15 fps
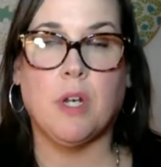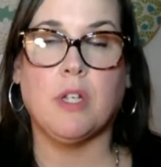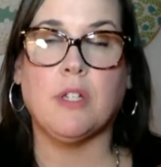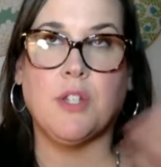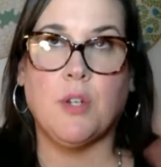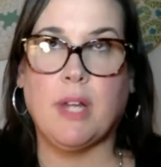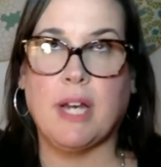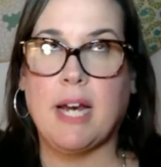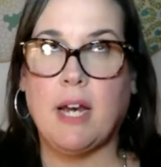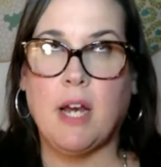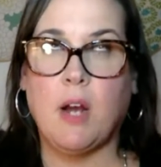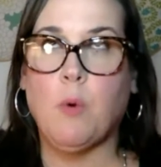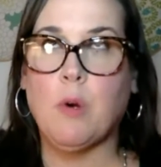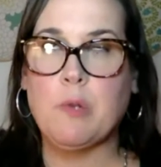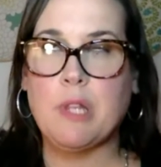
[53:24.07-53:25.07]
So like
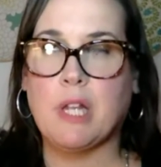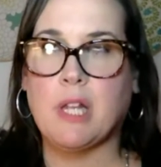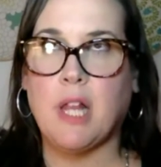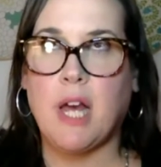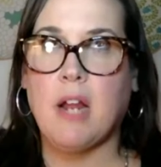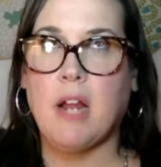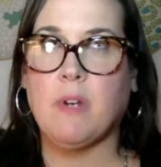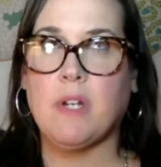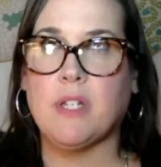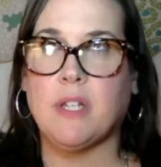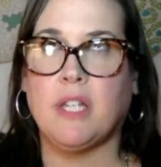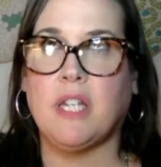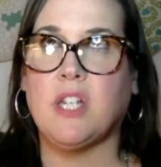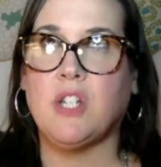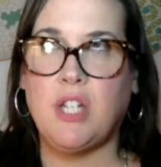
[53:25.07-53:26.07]
I worked with a client
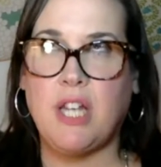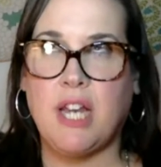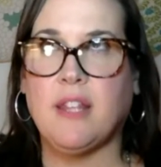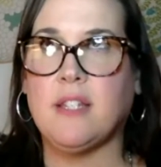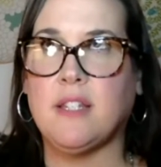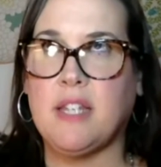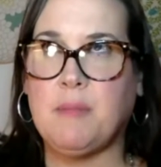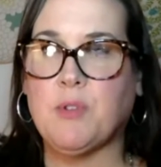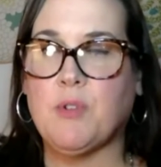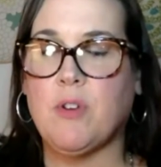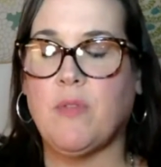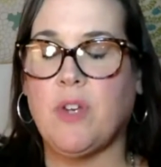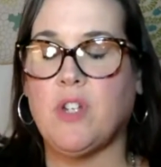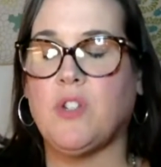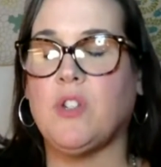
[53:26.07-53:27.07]
recently, and she had the same sort of
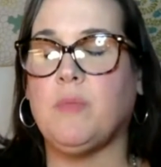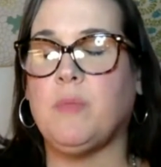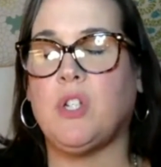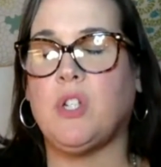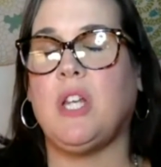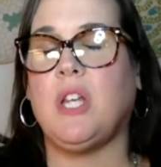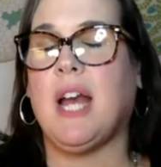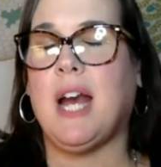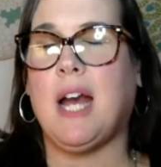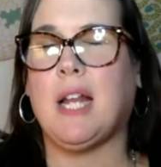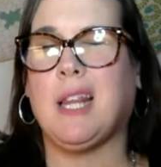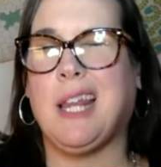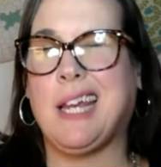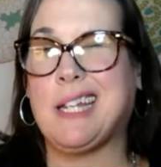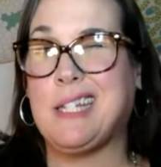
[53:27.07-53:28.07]
issue, but she had
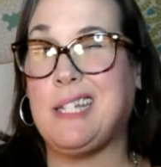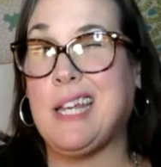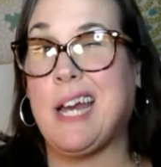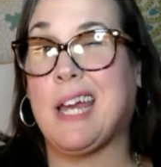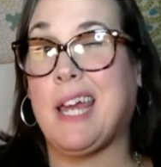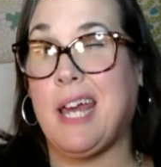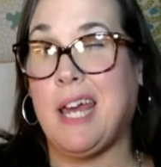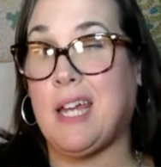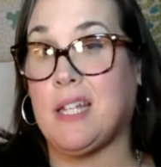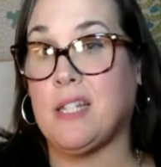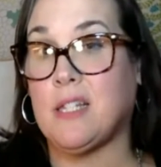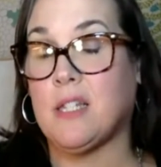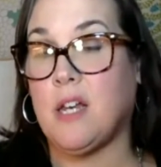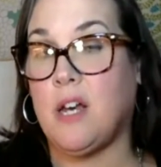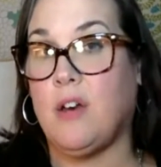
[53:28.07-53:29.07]
like
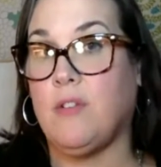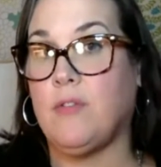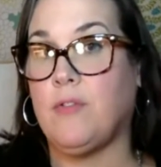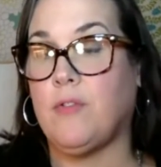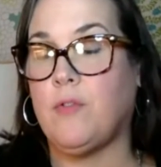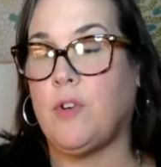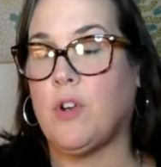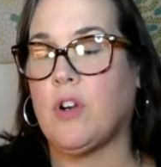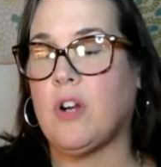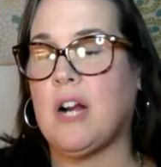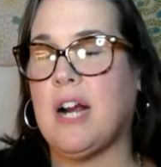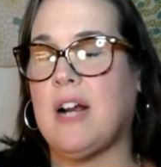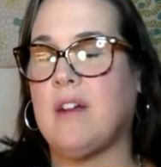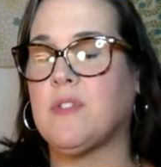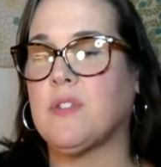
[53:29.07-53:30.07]
decades of
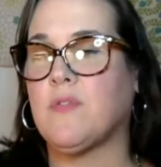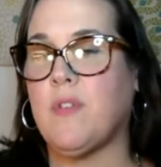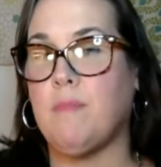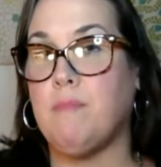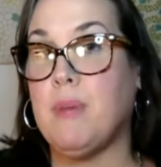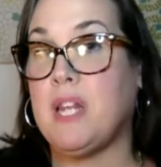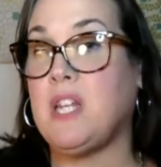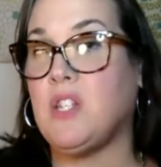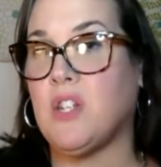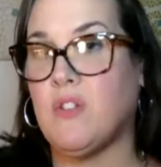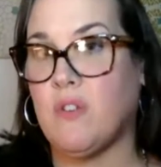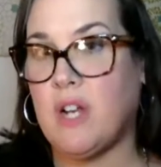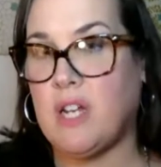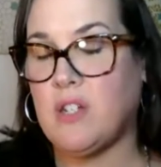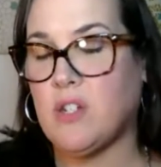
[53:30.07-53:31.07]
photographs from many
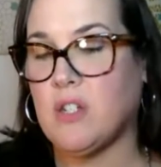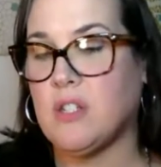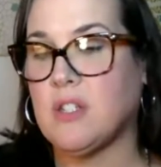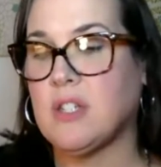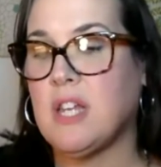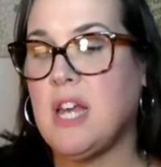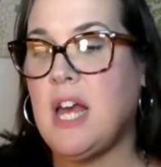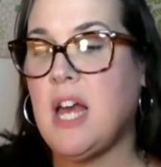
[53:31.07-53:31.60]
generations.